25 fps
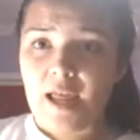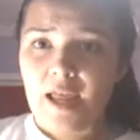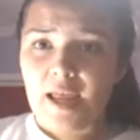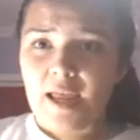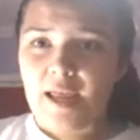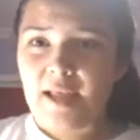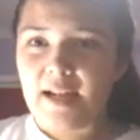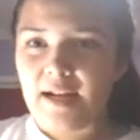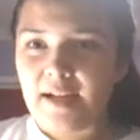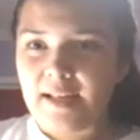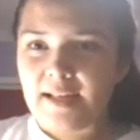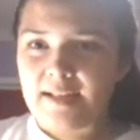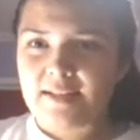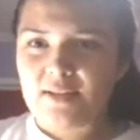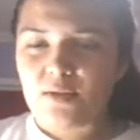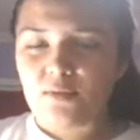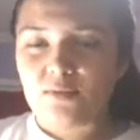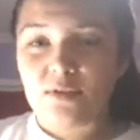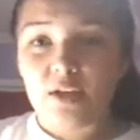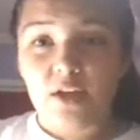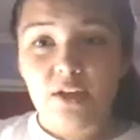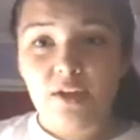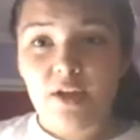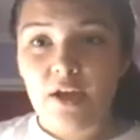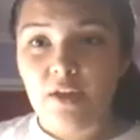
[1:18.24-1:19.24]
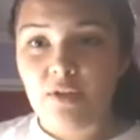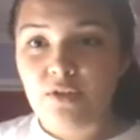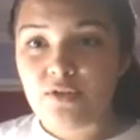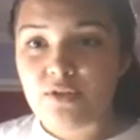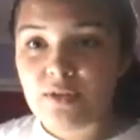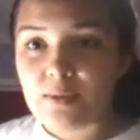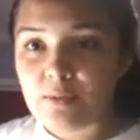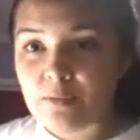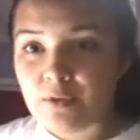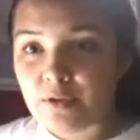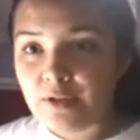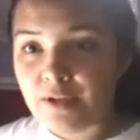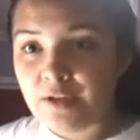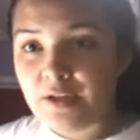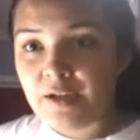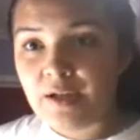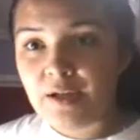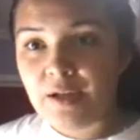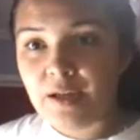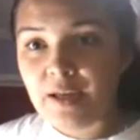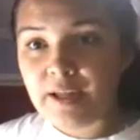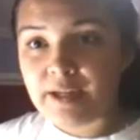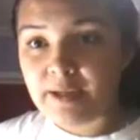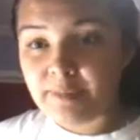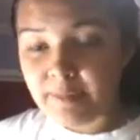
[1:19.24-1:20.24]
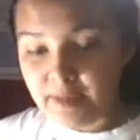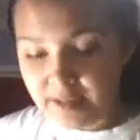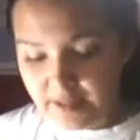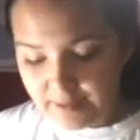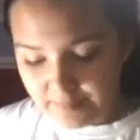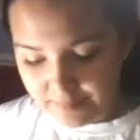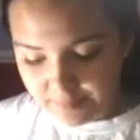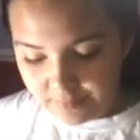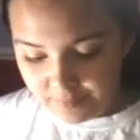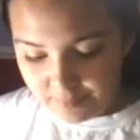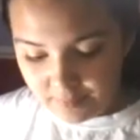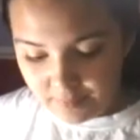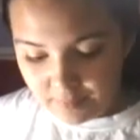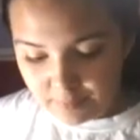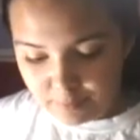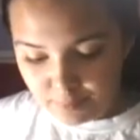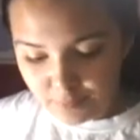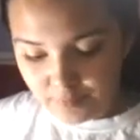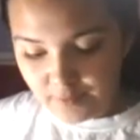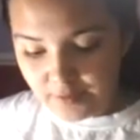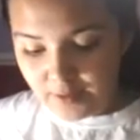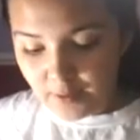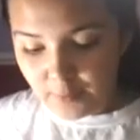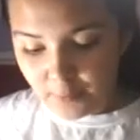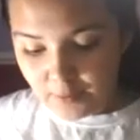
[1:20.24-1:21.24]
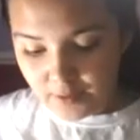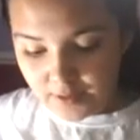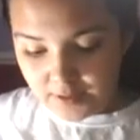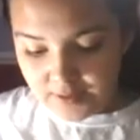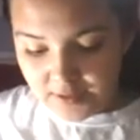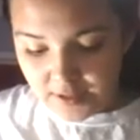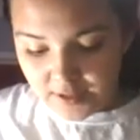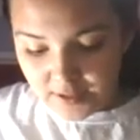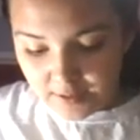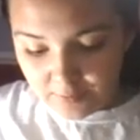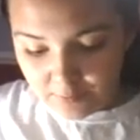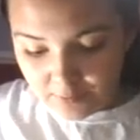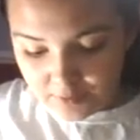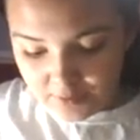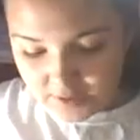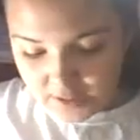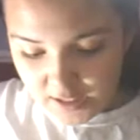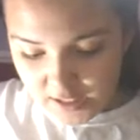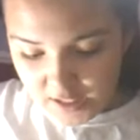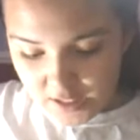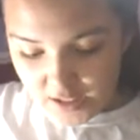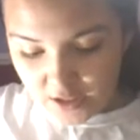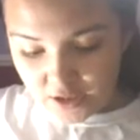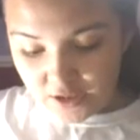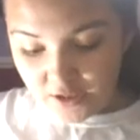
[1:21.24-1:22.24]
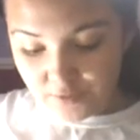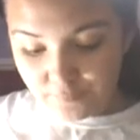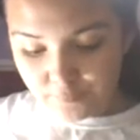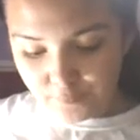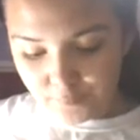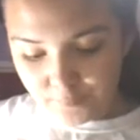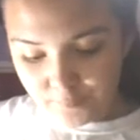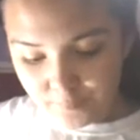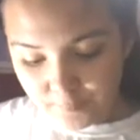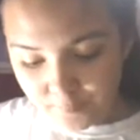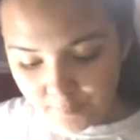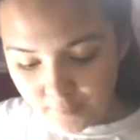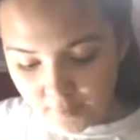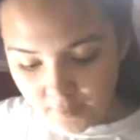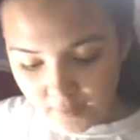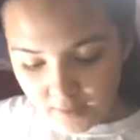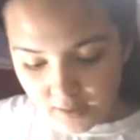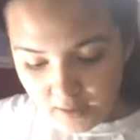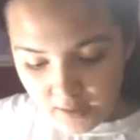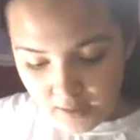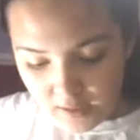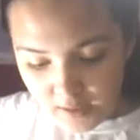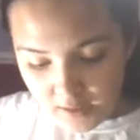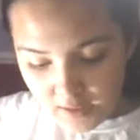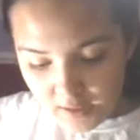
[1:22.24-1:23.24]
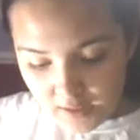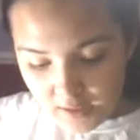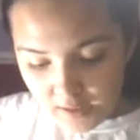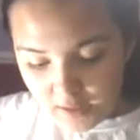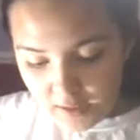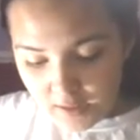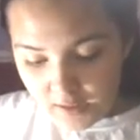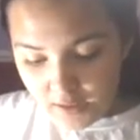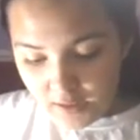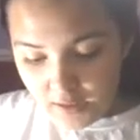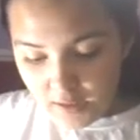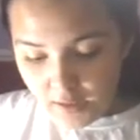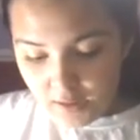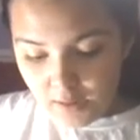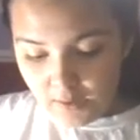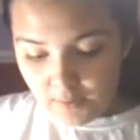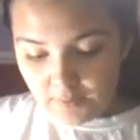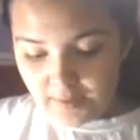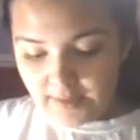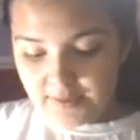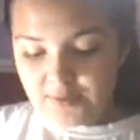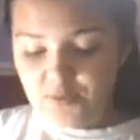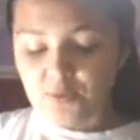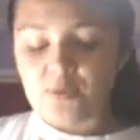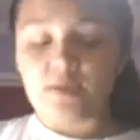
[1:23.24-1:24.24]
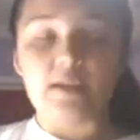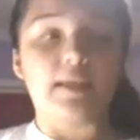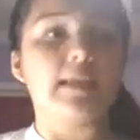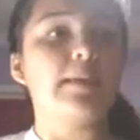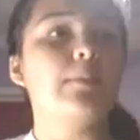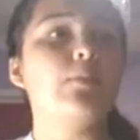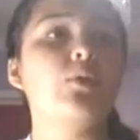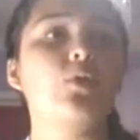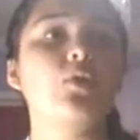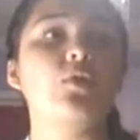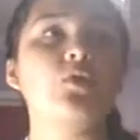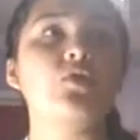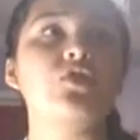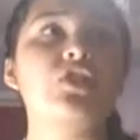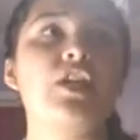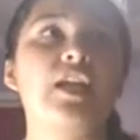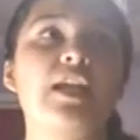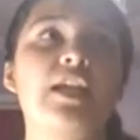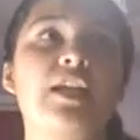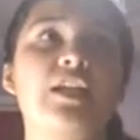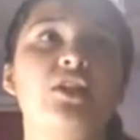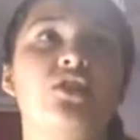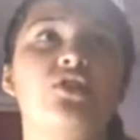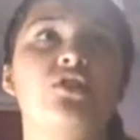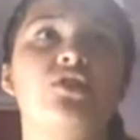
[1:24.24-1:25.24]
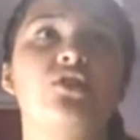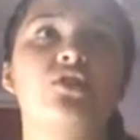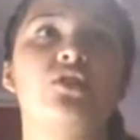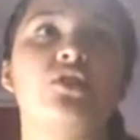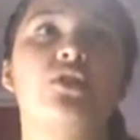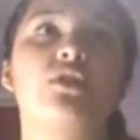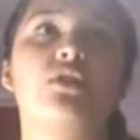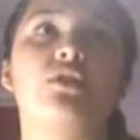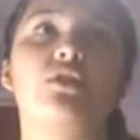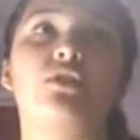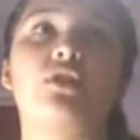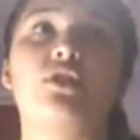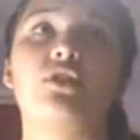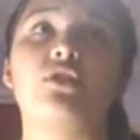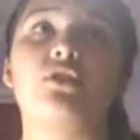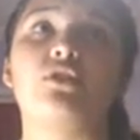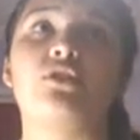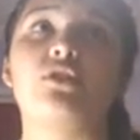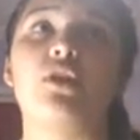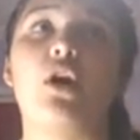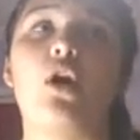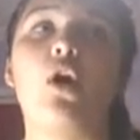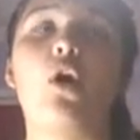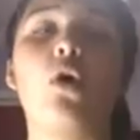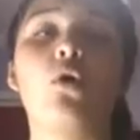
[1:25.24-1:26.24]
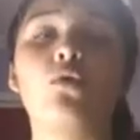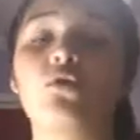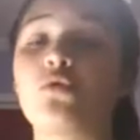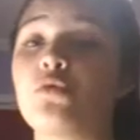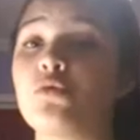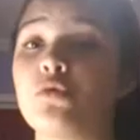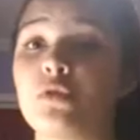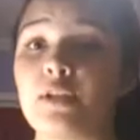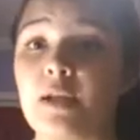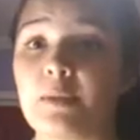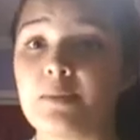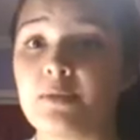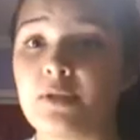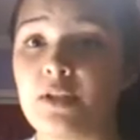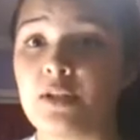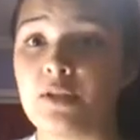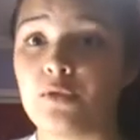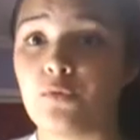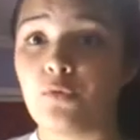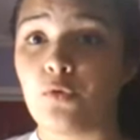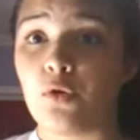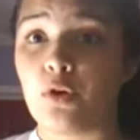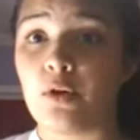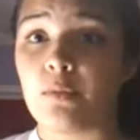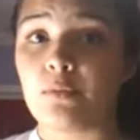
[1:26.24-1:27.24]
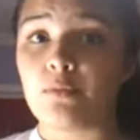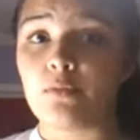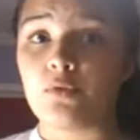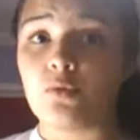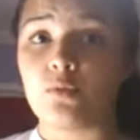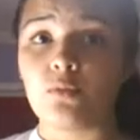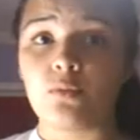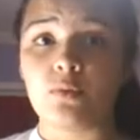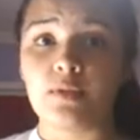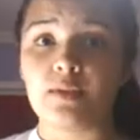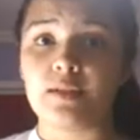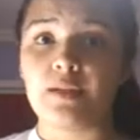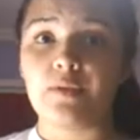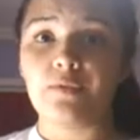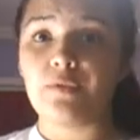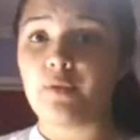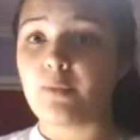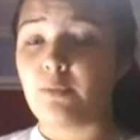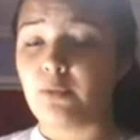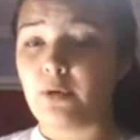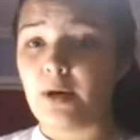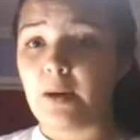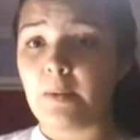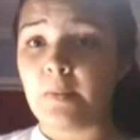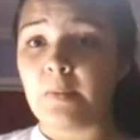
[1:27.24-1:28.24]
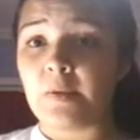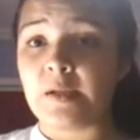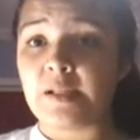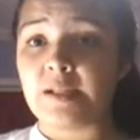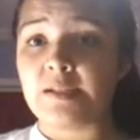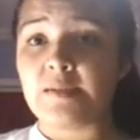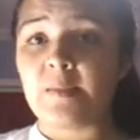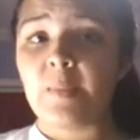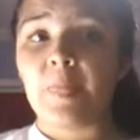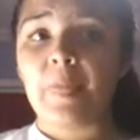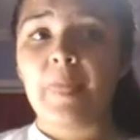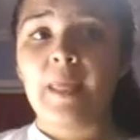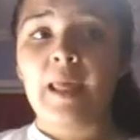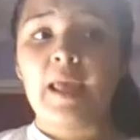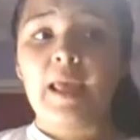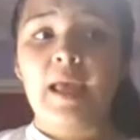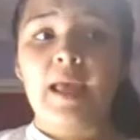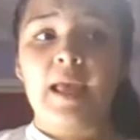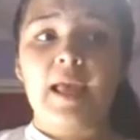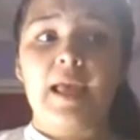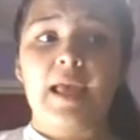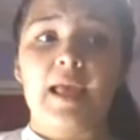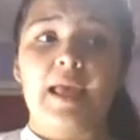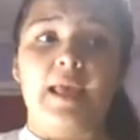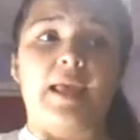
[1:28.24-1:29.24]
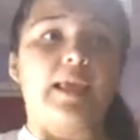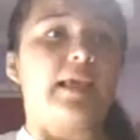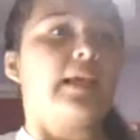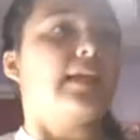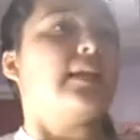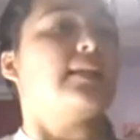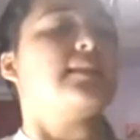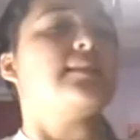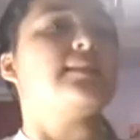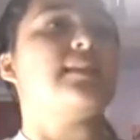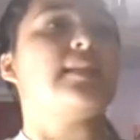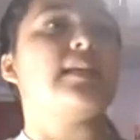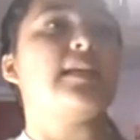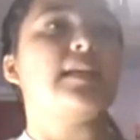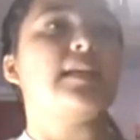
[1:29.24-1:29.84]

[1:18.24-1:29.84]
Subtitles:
and I guess I'll tell you how they're similar in a minute. But right now I'm going to tell you they're different. Okay, so in the chemical change, there's a whole new substance forms with different properties, and